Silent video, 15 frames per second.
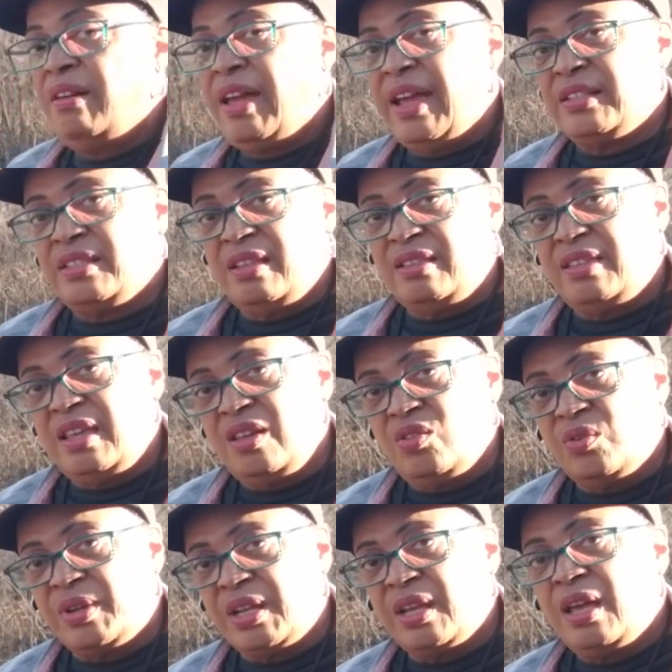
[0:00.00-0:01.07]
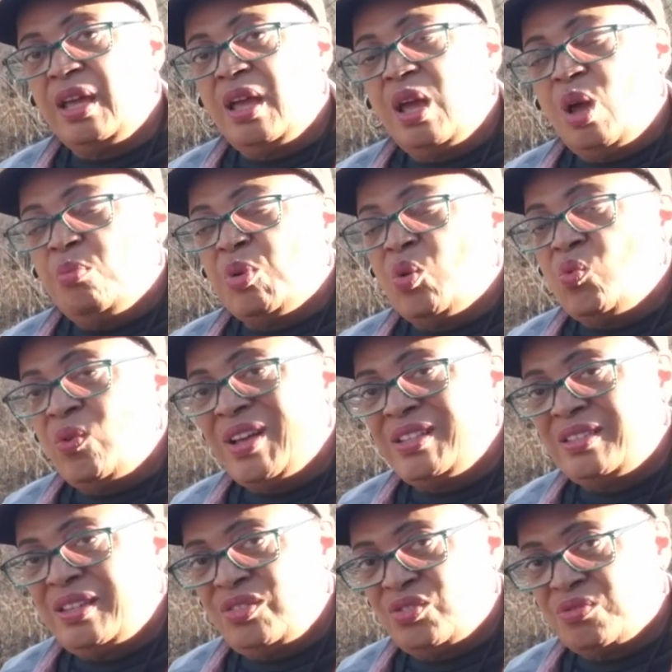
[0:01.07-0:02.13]
has anything on it, but
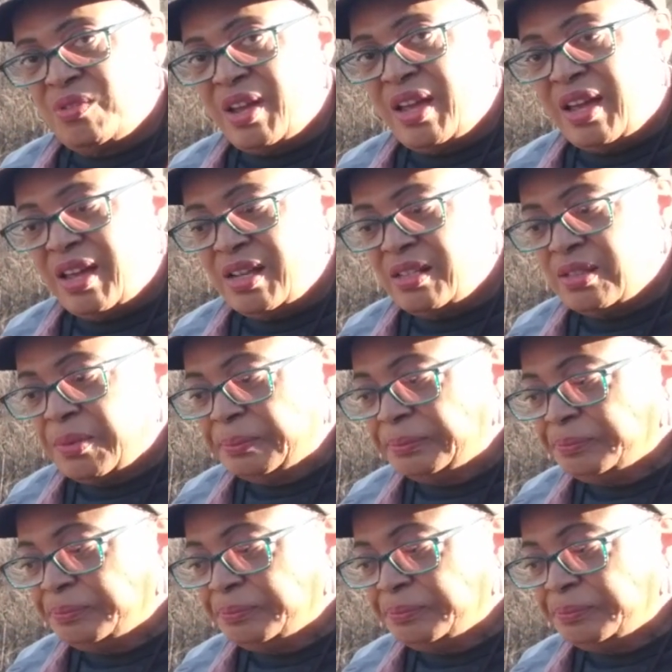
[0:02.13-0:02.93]
once it dries,